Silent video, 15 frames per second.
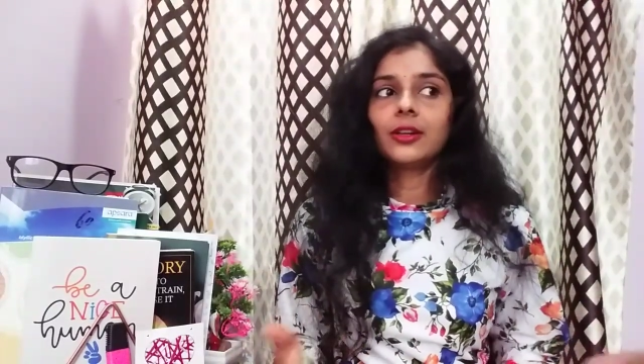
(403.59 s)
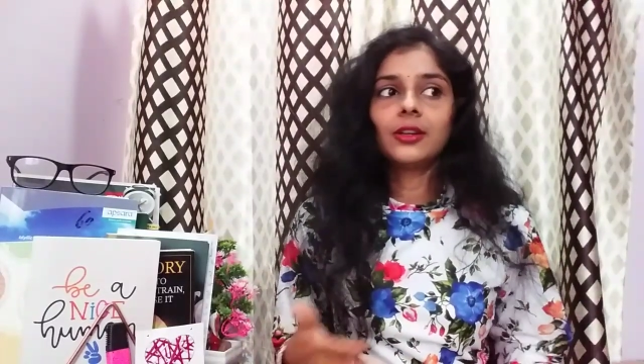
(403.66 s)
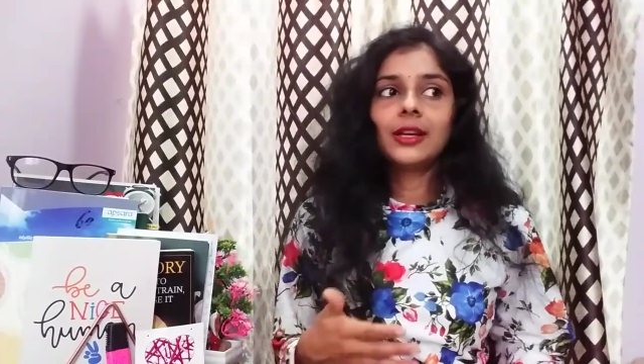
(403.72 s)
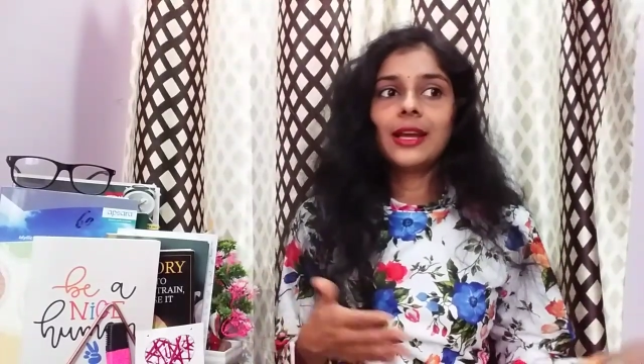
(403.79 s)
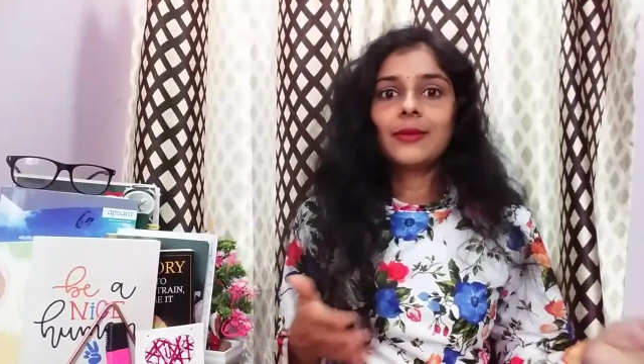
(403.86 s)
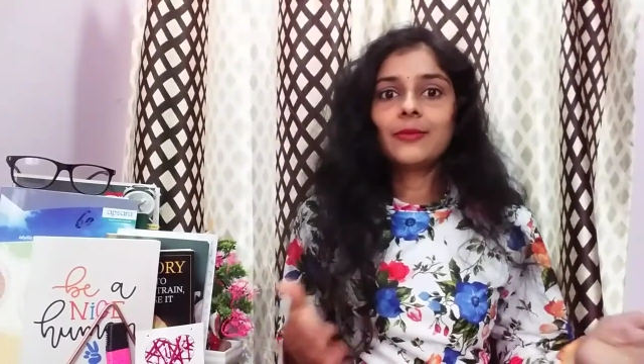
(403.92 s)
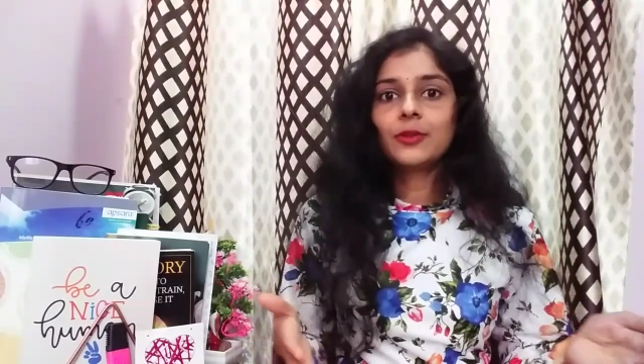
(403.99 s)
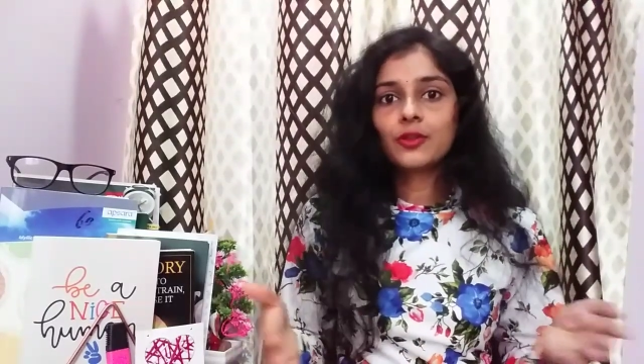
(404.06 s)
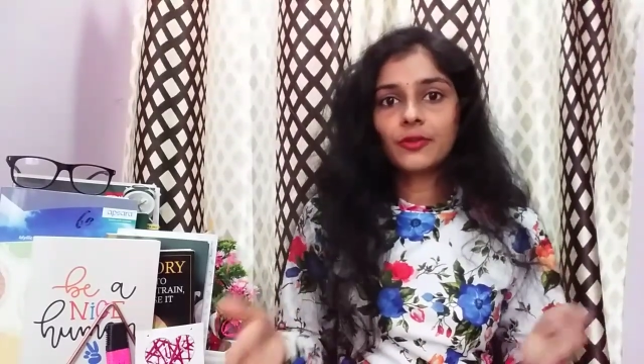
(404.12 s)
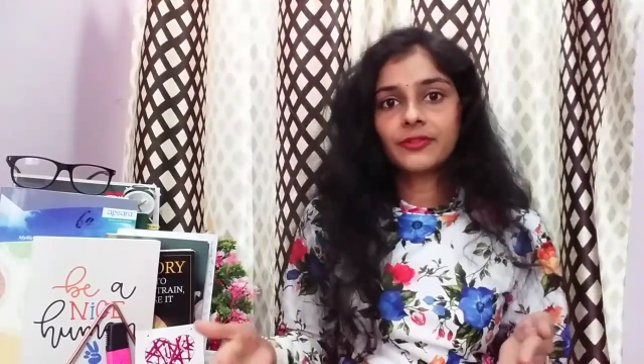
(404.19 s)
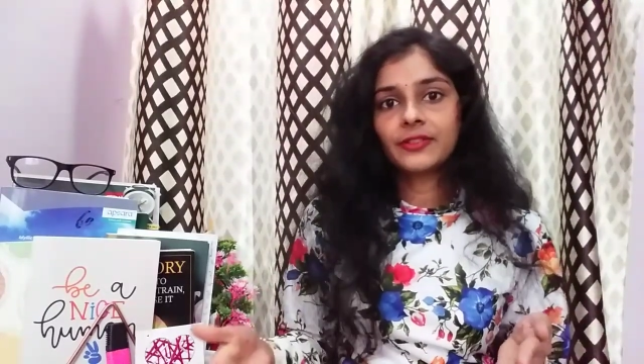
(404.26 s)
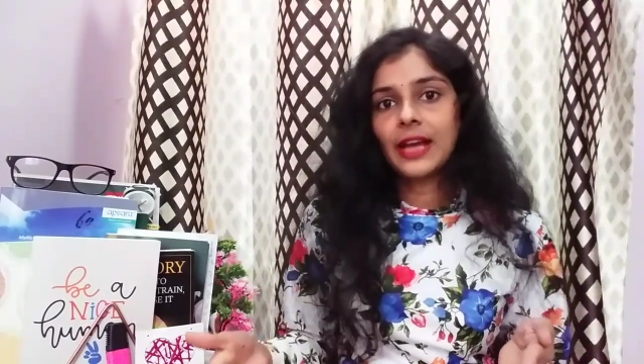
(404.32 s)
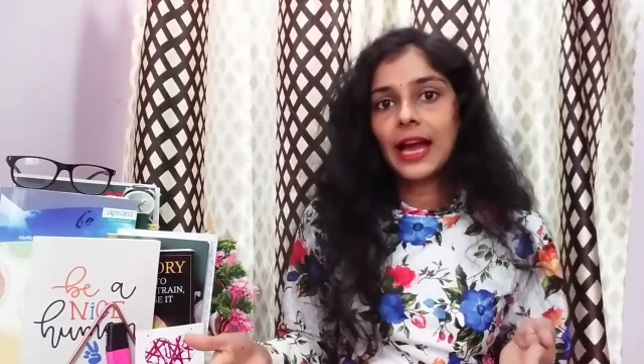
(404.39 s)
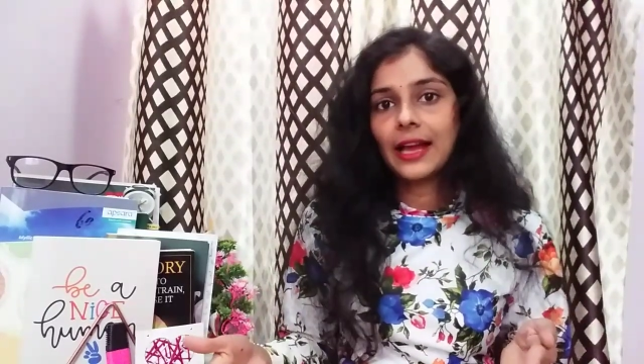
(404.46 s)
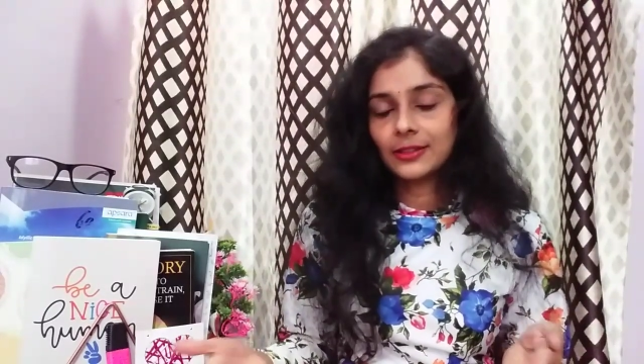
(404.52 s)
levels
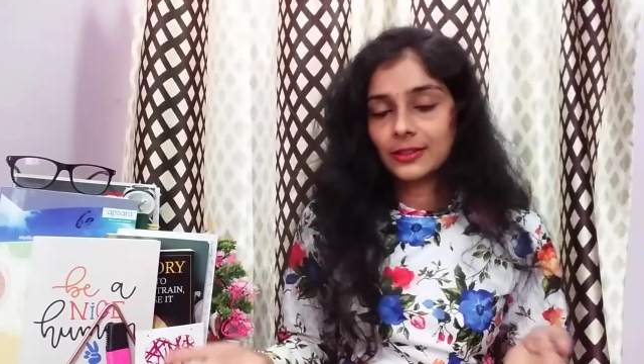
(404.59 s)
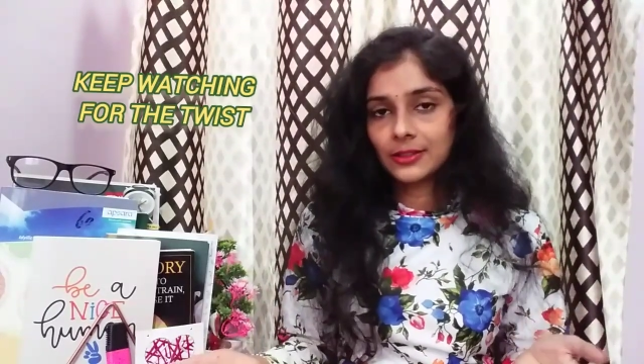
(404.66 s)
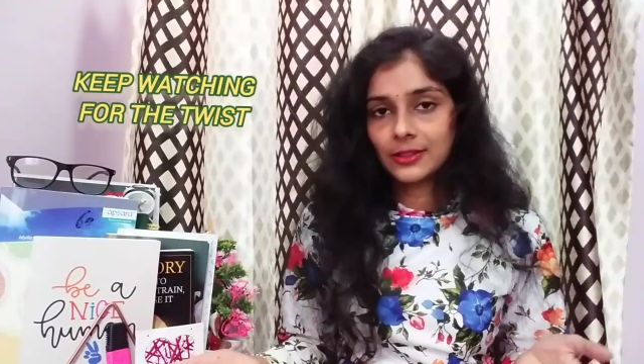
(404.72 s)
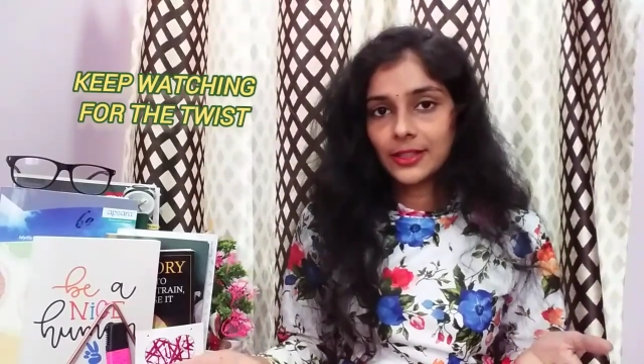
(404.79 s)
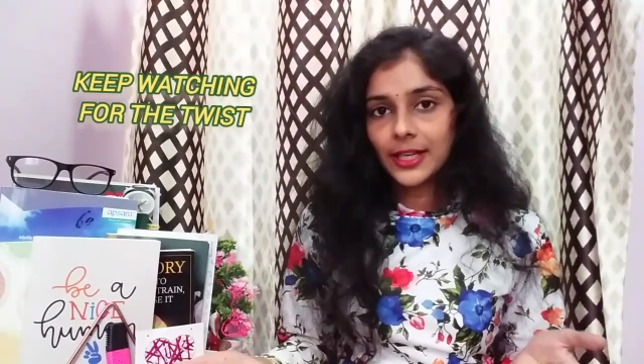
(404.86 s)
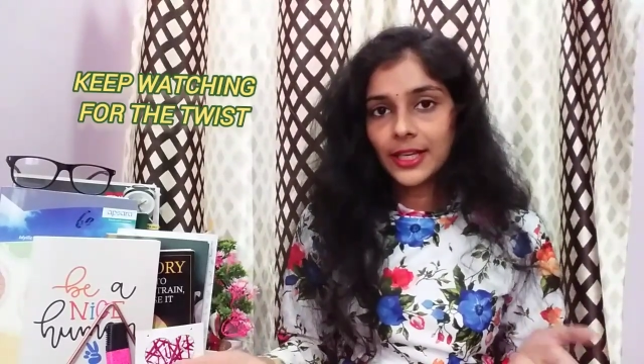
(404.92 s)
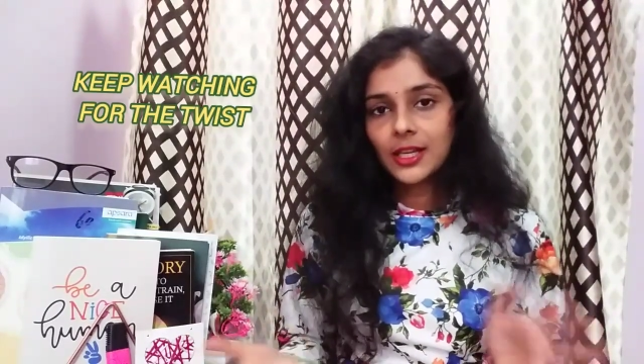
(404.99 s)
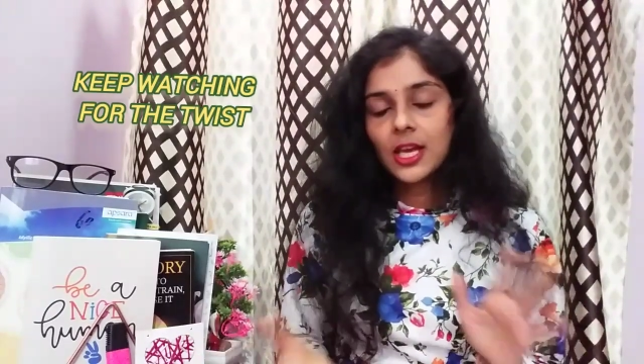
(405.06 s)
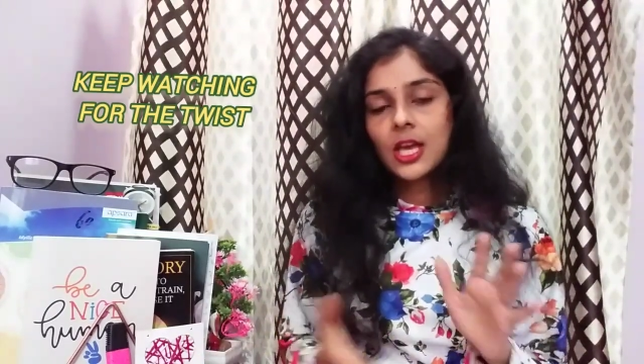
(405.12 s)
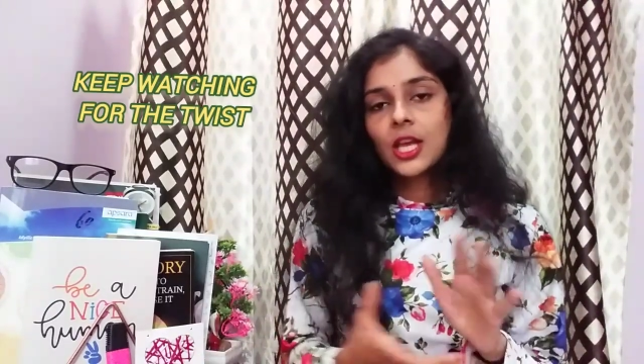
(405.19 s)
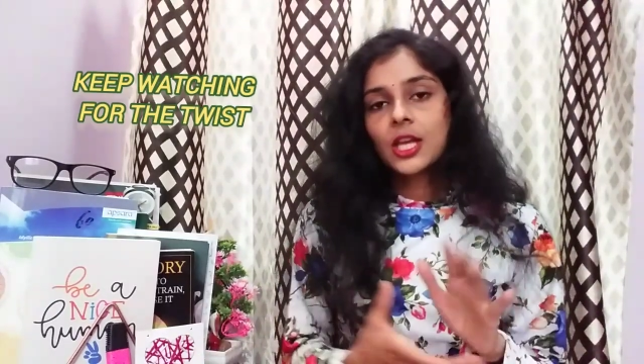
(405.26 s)
of talent, right?